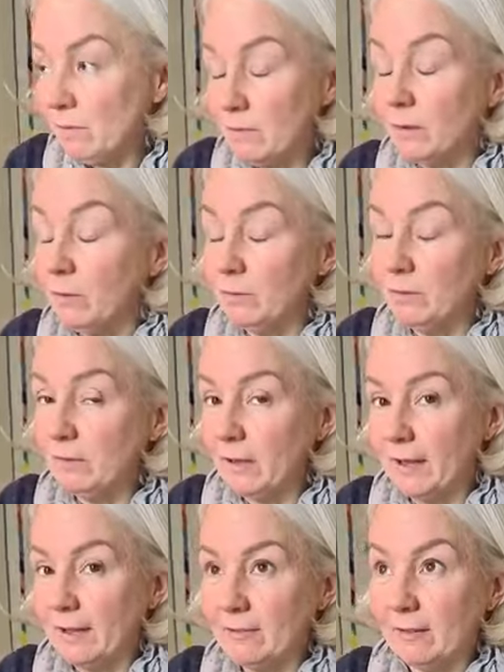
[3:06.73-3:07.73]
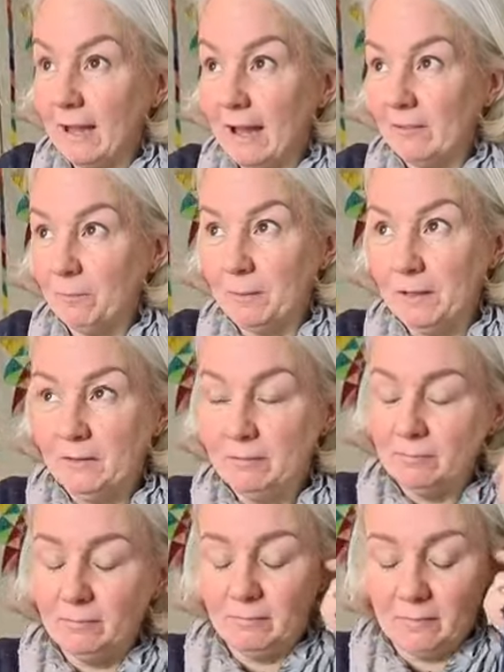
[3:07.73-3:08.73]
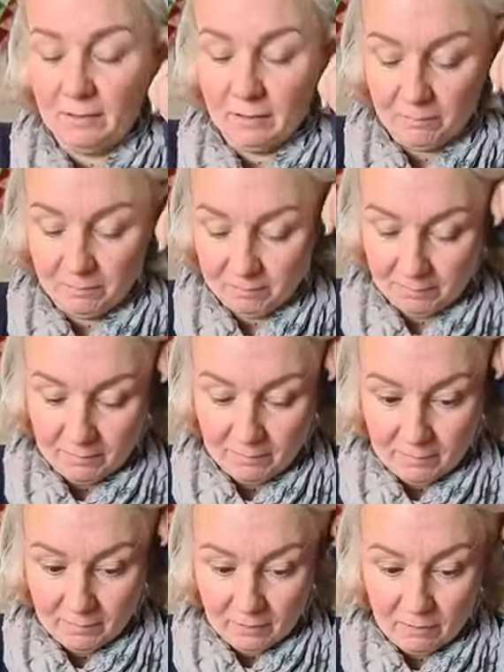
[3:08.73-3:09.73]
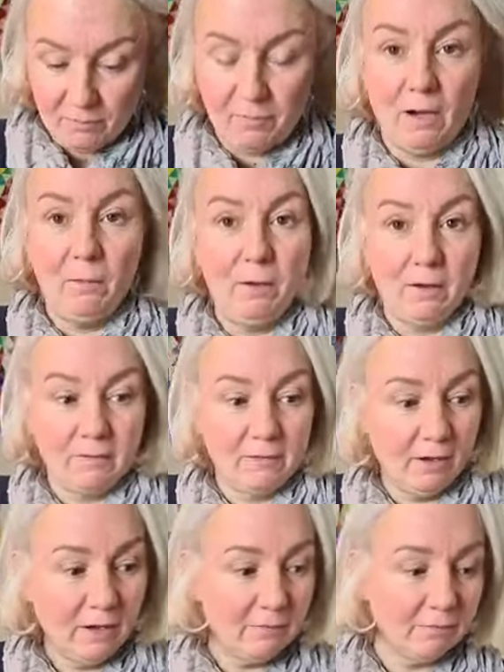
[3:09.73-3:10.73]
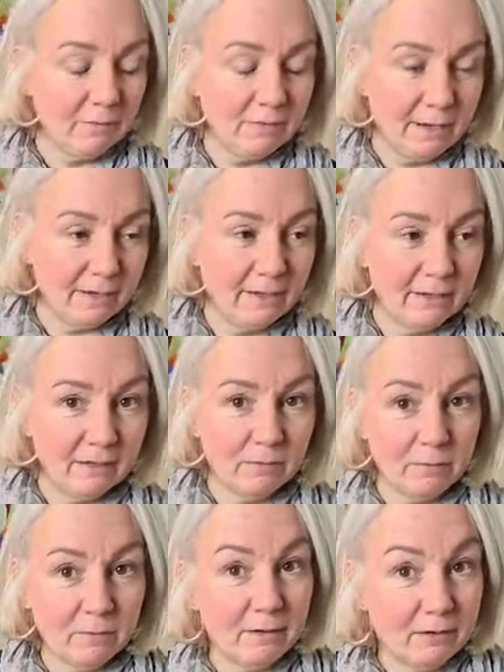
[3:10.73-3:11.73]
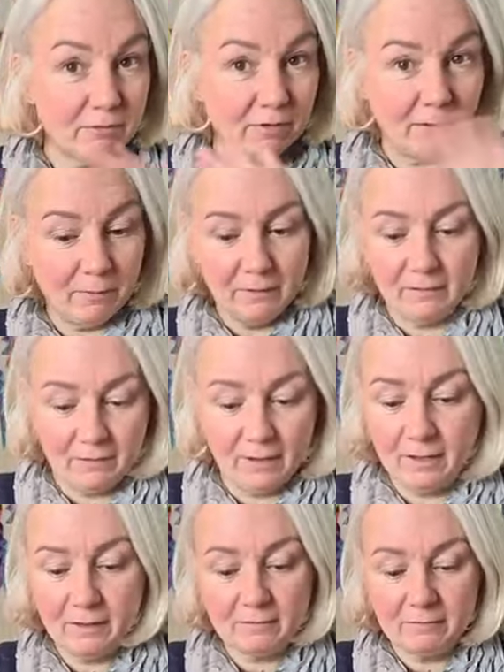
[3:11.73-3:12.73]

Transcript: as cold tonight as it has been for fireworks night we've had here. We went to fireworks night.